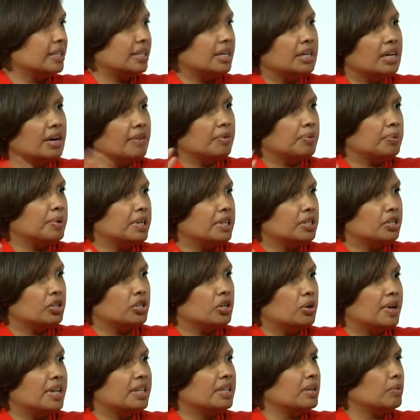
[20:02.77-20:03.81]
They never put, you
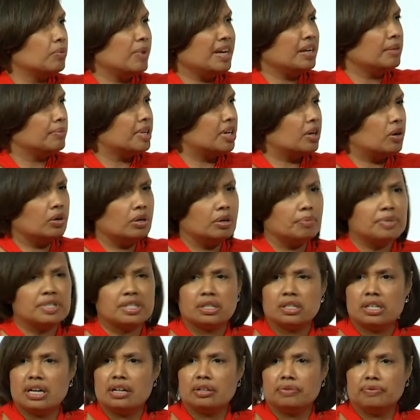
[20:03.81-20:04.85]
know, and then wait a minute, hold up, is
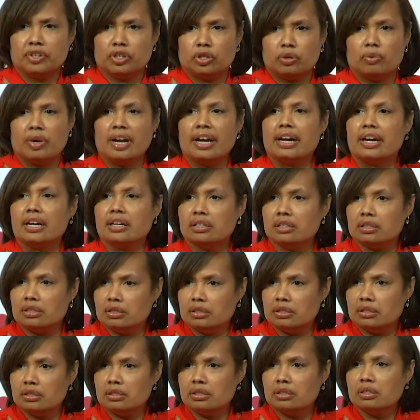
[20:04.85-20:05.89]
the dollar figure right?
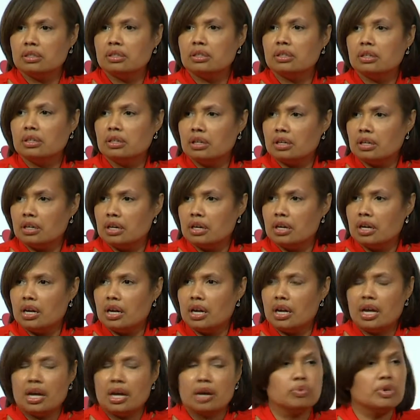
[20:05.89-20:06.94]

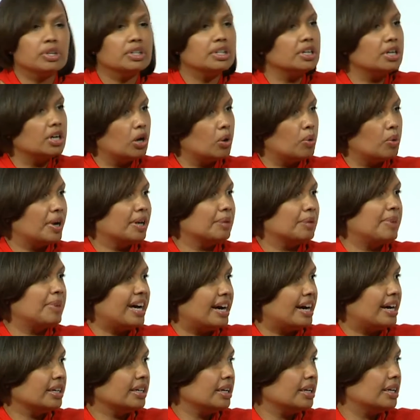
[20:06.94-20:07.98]
And really going
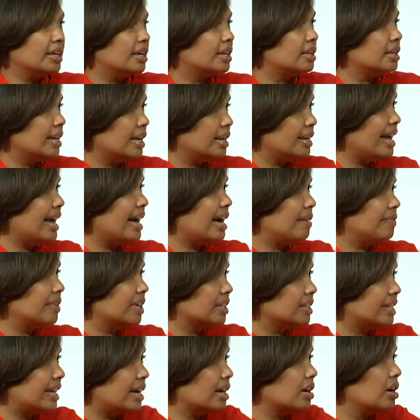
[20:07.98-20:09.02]
back and
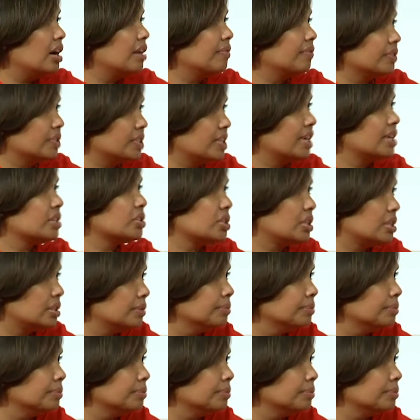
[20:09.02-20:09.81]
having that conversation.